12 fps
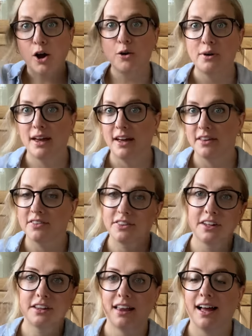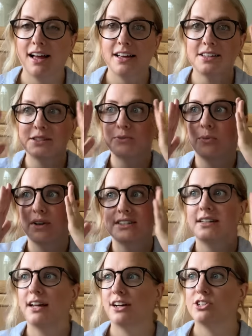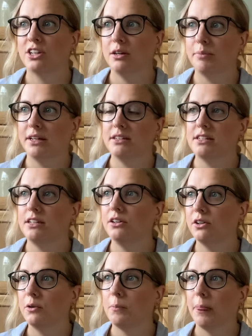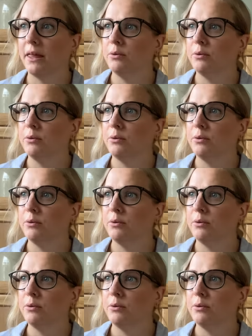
Okay, the glass wasn't actually a big deal.